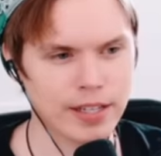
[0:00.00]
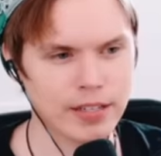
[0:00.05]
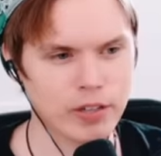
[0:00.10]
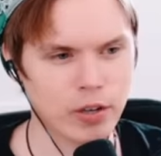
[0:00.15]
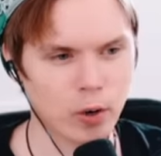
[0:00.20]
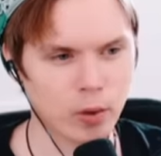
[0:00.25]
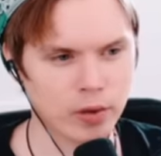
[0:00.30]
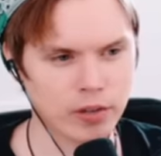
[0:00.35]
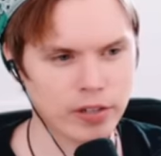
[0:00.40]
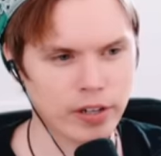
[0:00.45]
These
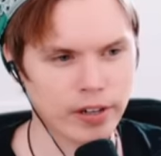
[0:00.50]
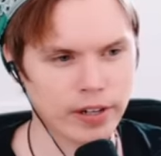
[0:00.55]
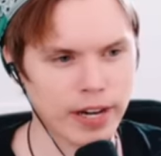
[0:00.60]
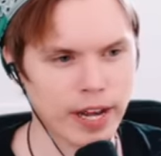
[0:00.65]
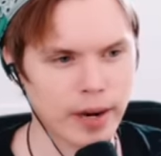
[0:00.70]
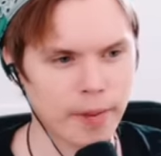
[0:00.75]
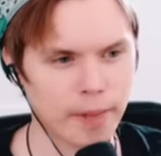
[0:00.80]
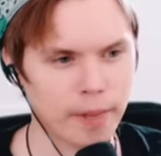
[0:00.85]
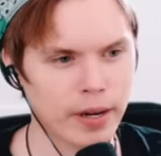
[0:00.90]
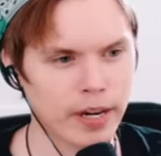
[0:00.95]
holes are
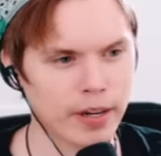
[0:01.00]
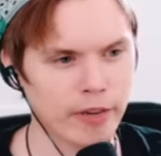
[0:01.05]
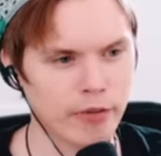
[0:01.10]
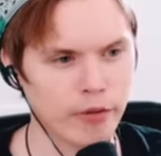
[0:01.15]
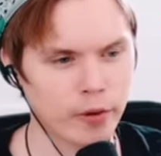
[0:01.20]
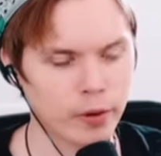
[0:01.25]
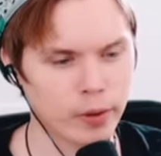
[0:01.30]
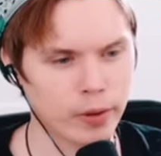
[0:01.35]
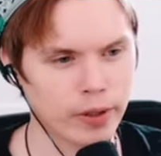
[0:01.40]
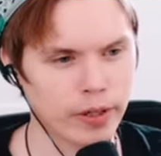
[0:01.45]
not made
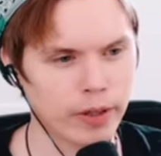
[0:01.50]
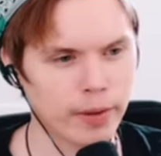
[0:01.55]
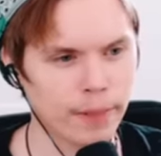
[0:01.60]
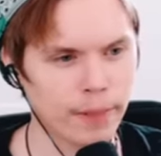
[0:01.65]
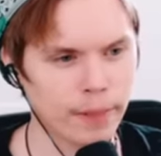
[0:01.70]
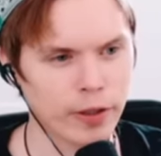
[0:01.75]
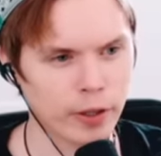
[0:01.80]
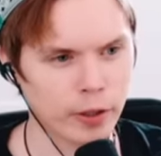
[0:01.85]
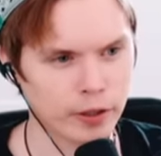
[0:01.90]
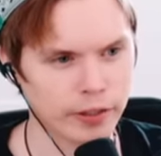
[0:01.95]
for uh,
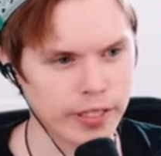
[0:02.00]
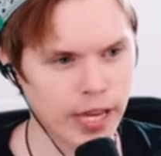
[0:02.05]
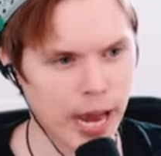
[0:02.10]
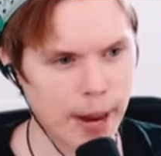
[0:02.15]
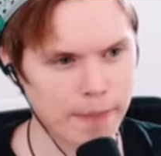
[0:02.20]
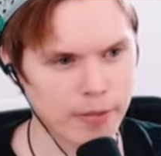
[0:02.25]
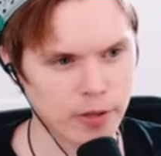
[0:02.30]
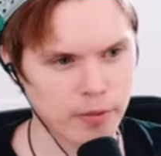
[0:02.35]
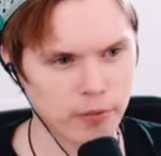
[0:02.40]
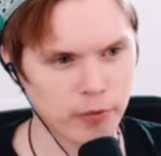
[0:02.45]
the good
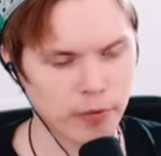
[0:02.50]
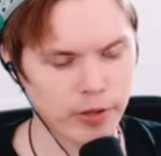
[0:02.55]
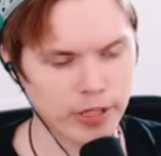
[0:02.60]
types of